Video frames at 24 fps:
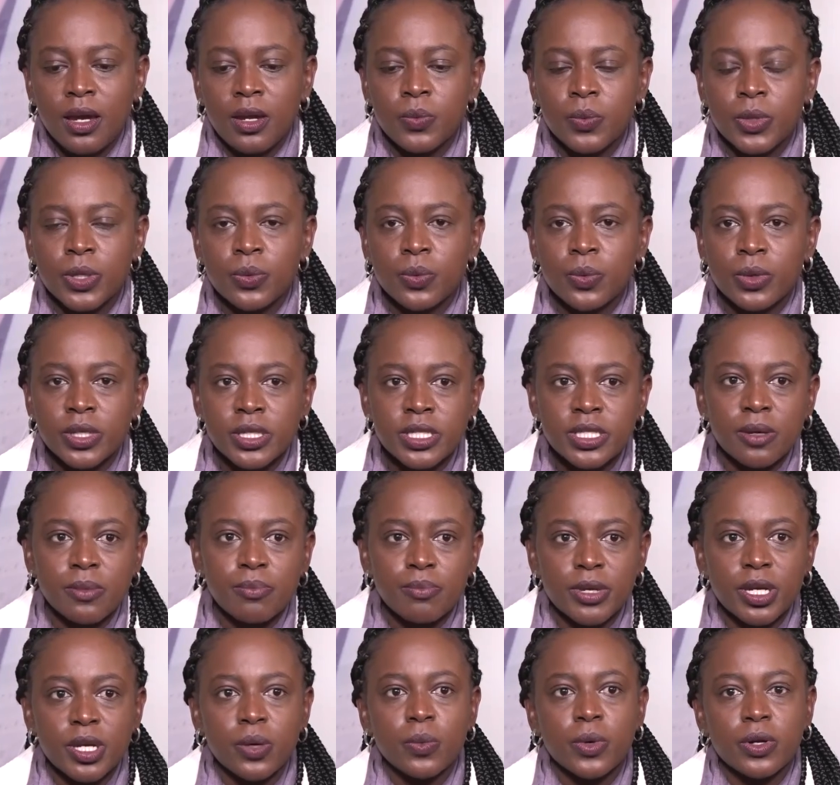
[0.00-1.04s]
And with
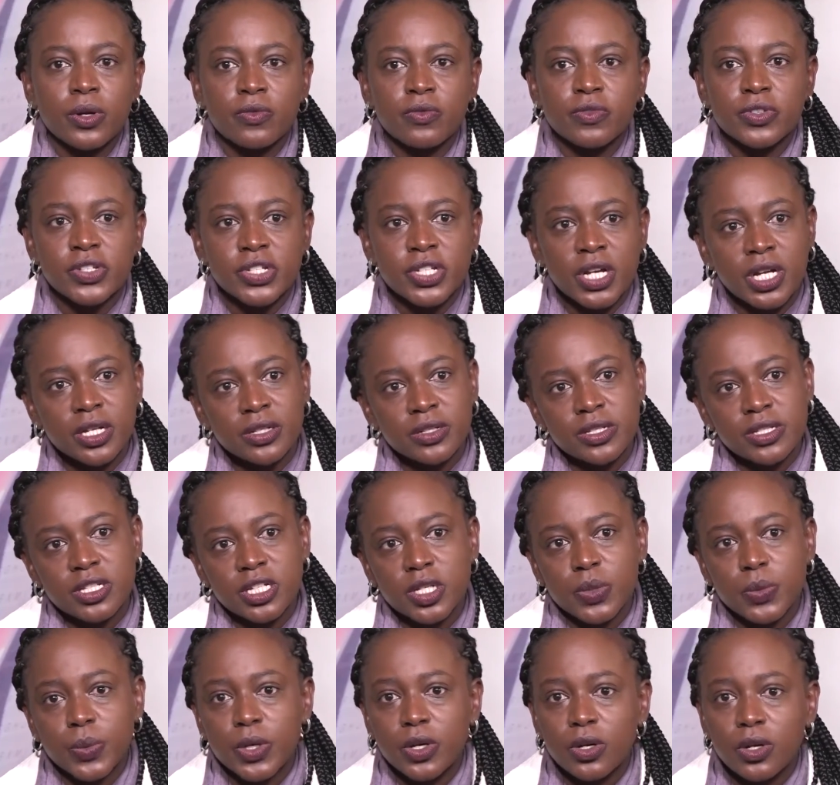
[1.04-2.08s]
WhatsApp being one of the channels
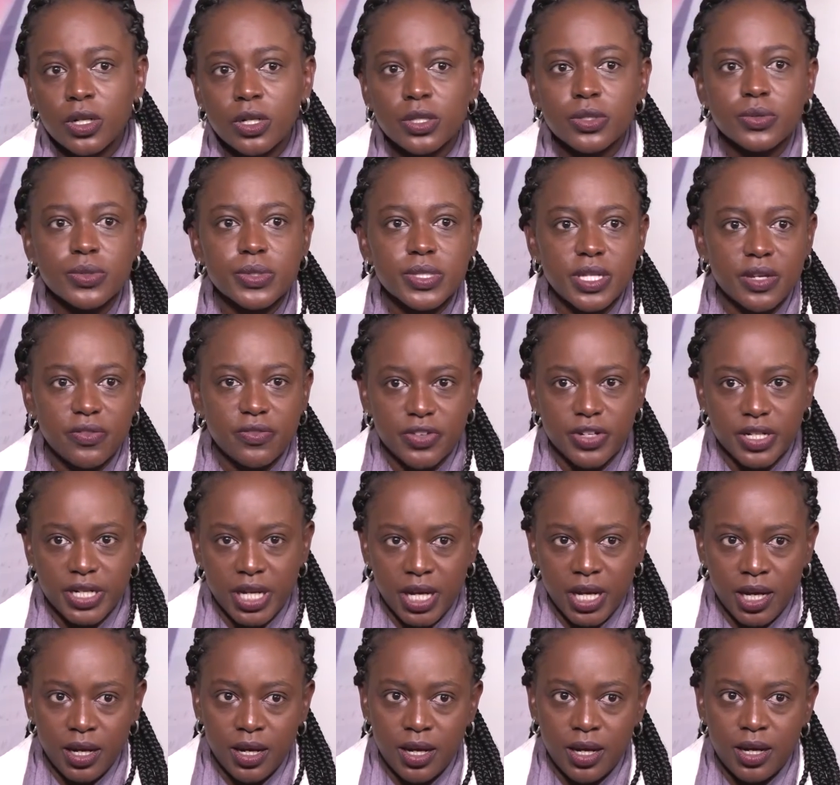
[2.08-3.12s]
that we all use every
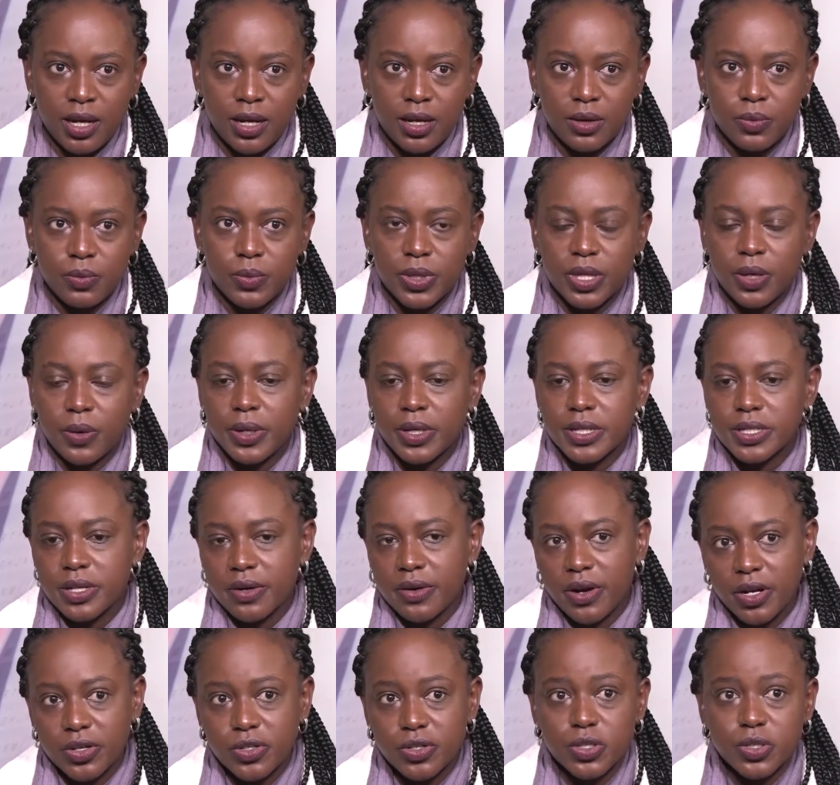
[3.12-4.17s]
day uh, with our
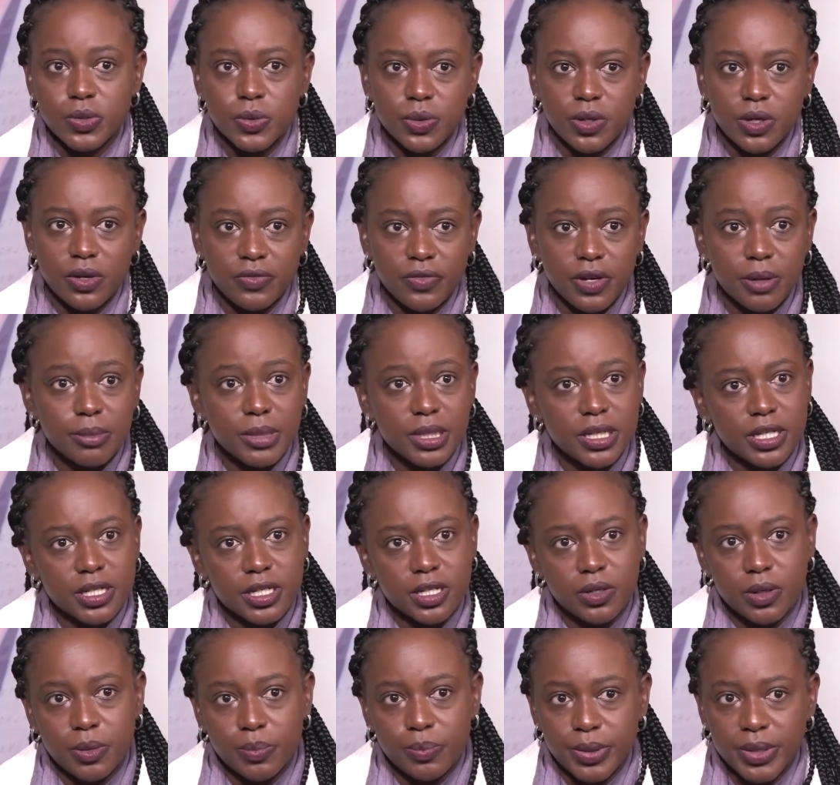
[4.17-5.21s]
interactions with our family
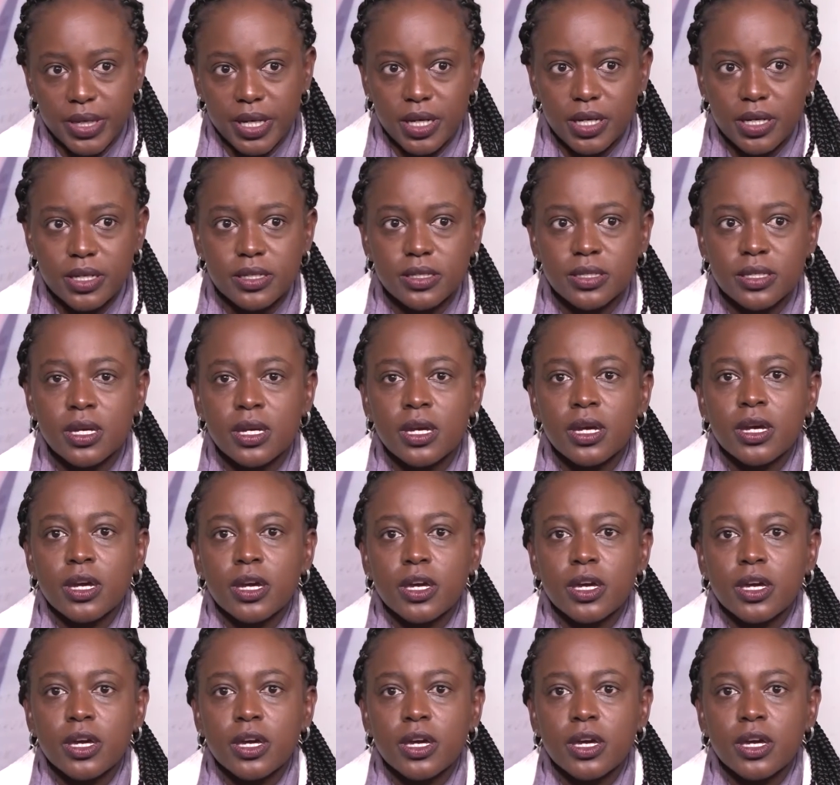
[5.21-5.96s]
and our peers,